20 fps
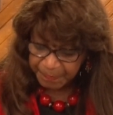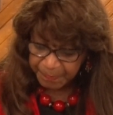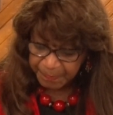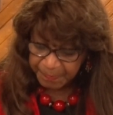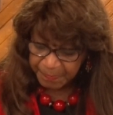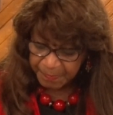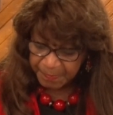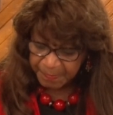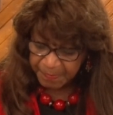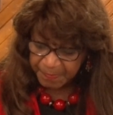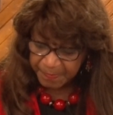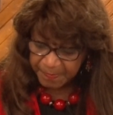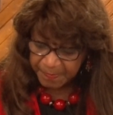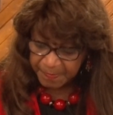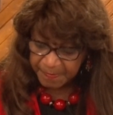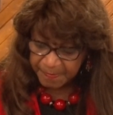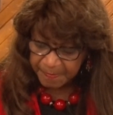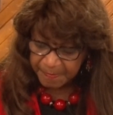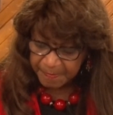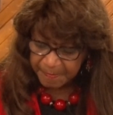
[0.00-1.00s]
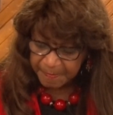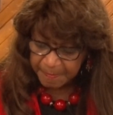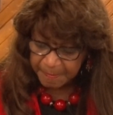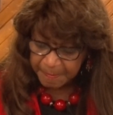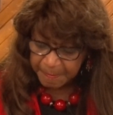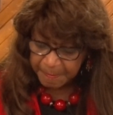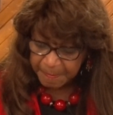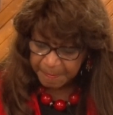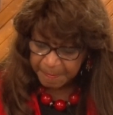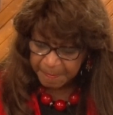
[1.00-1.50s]

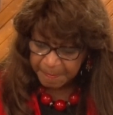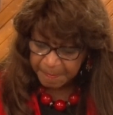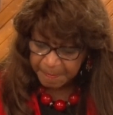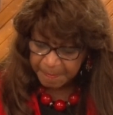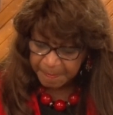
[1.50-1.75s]
Nothing is said.